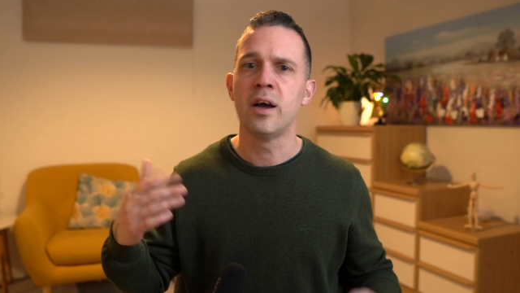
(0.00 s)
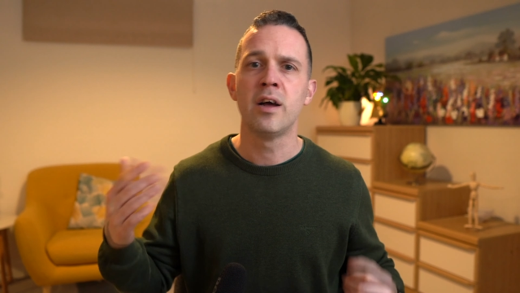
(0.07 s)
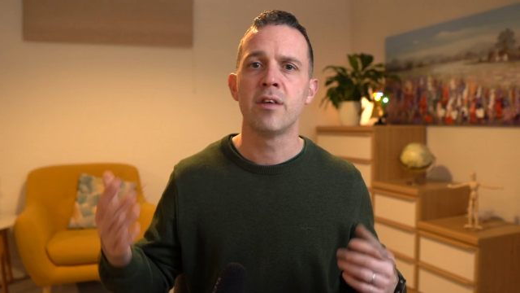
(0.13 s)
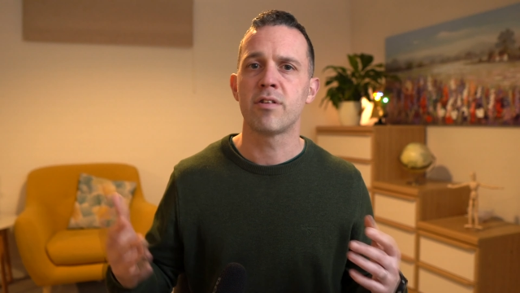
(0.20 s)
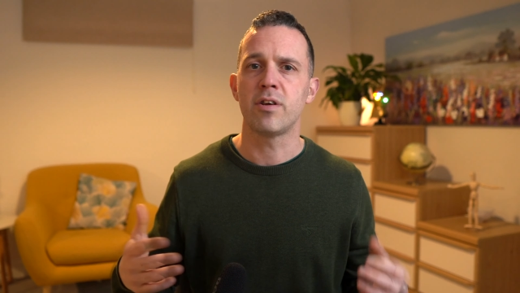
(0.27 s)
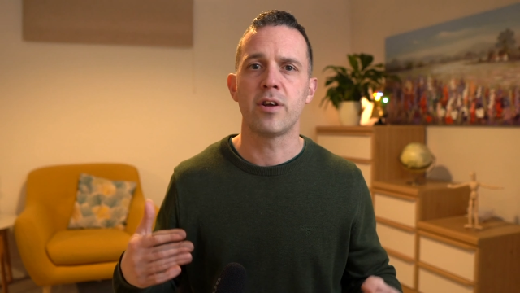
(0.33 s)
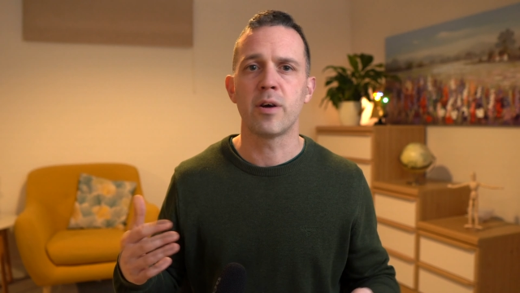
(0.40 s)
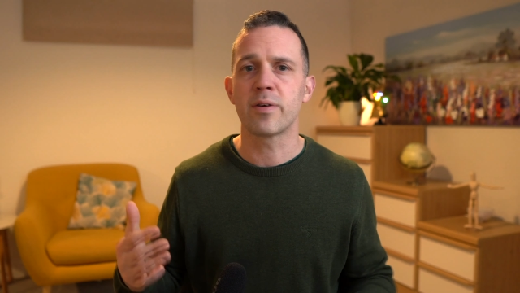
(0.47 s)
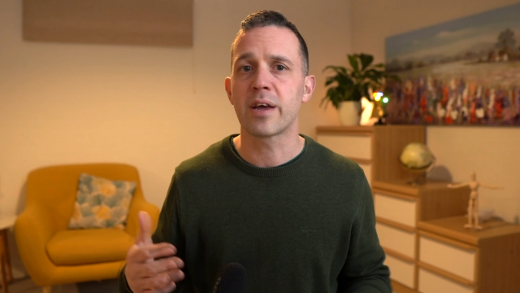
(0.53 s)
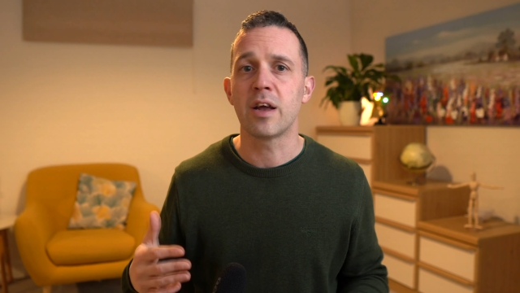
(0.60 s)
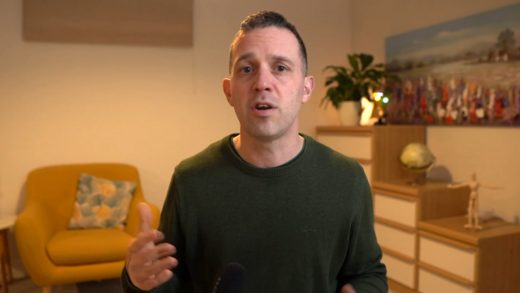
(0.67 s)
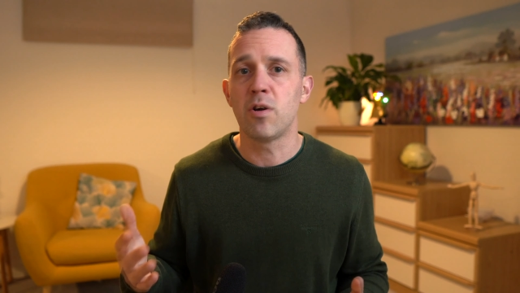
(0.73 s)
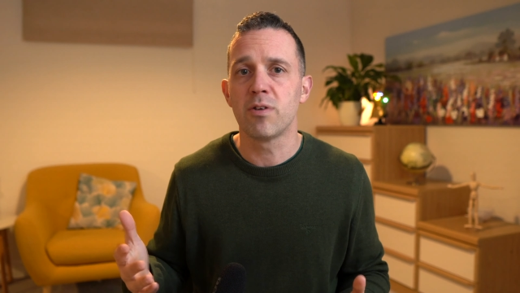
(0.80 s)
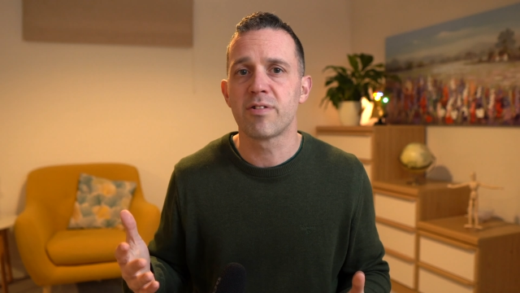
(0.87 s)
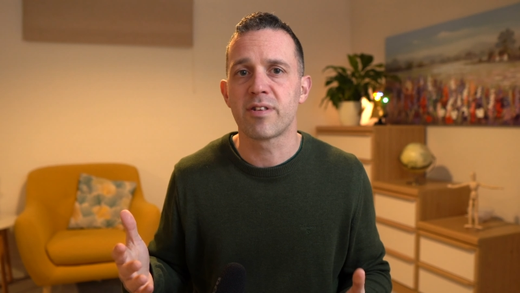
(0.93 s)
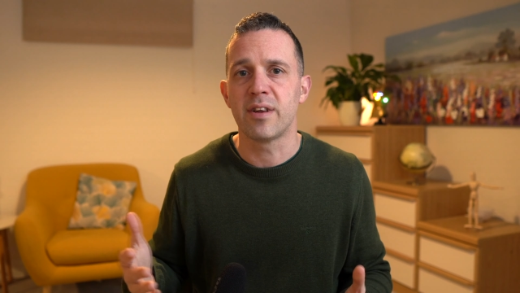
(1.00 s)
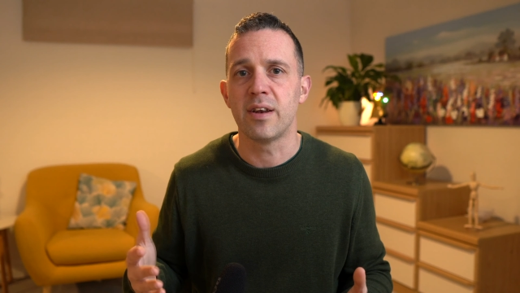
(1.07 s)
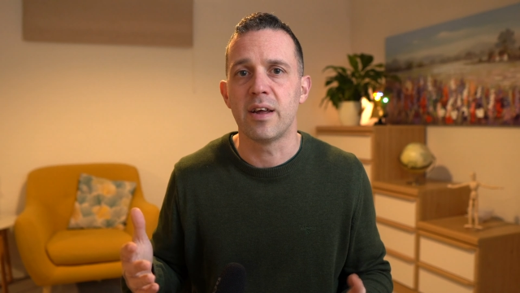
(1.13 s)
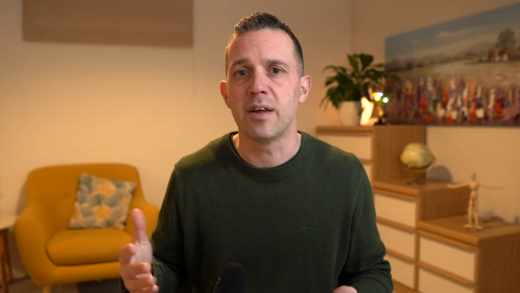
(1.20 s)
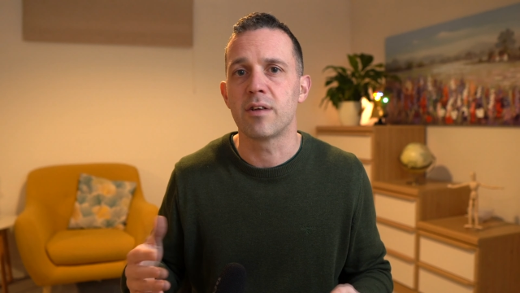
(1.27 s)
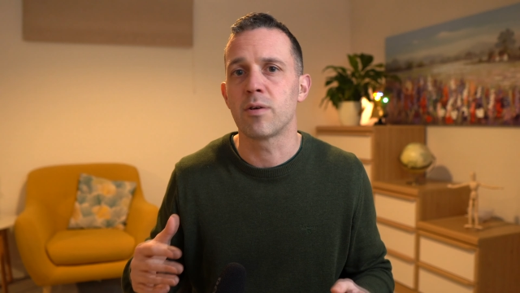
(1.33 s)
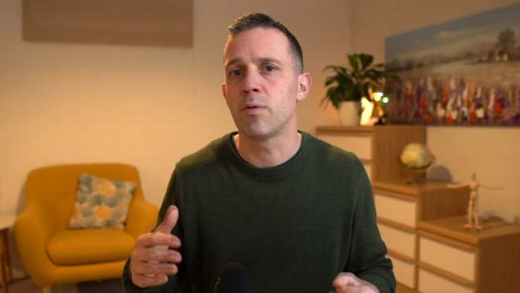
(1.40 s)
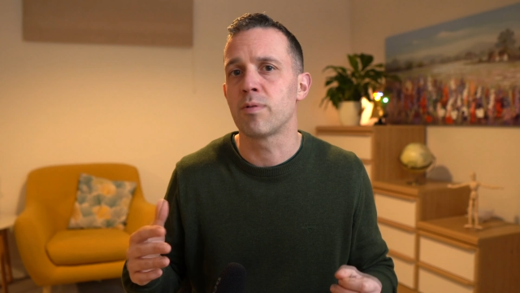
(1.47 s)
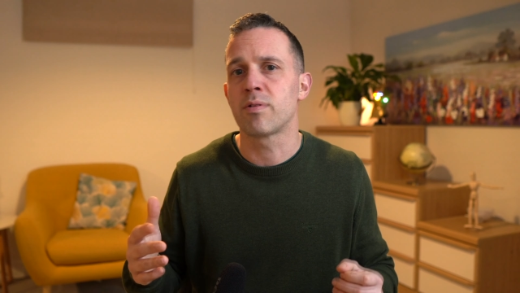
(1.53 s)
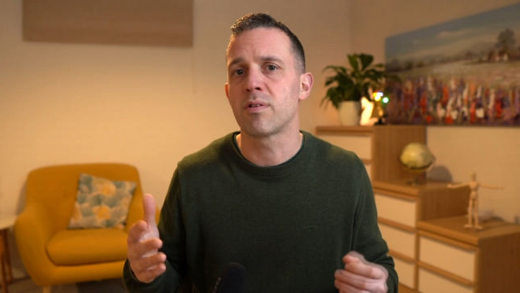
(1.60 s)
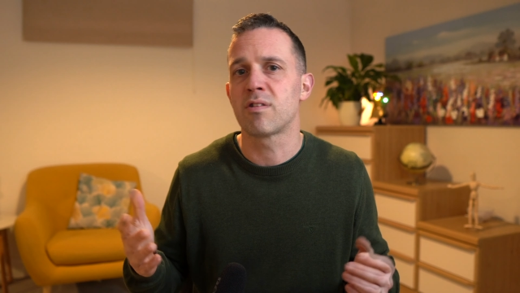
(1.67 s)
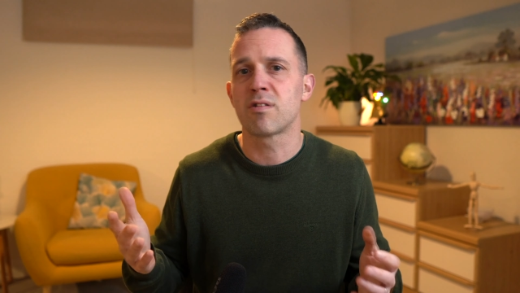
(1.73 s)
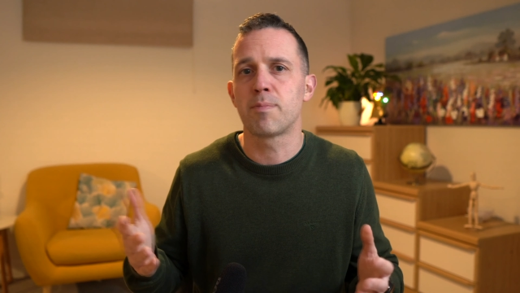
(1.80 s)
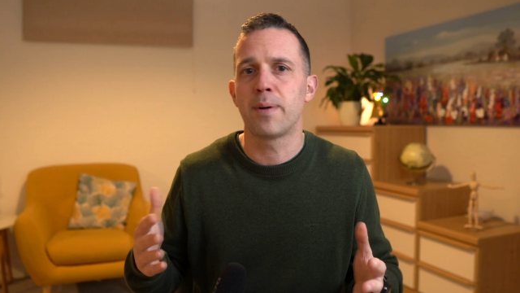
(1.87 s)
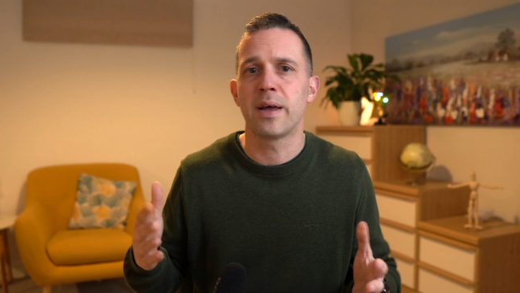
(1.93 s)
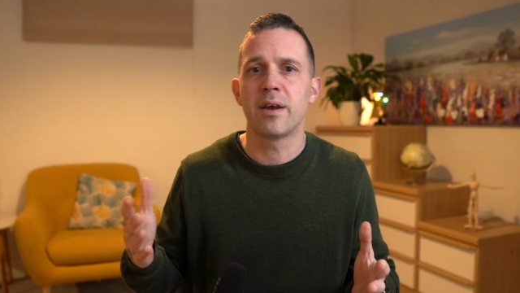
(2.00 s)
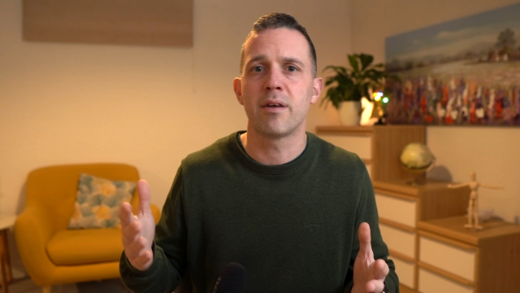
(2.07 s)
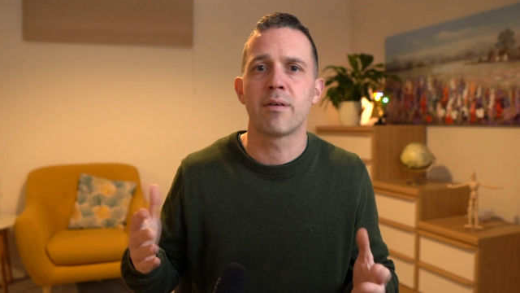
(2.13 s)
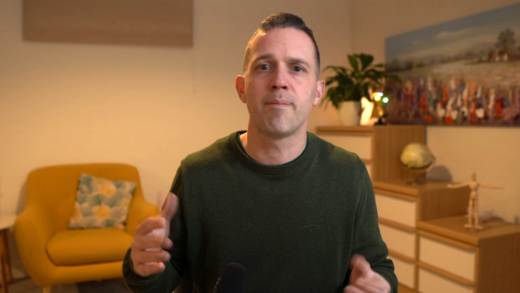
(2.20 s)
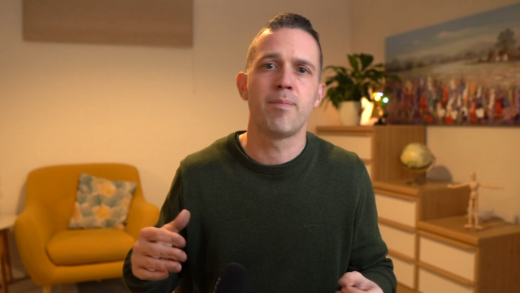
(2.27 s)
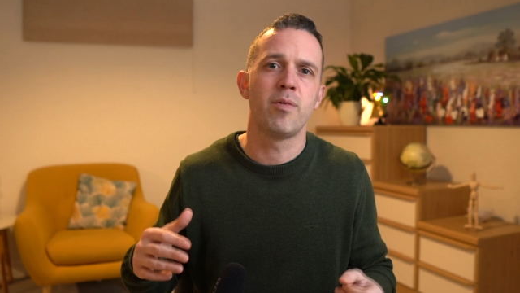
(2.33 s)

so you don't get lost in it or spend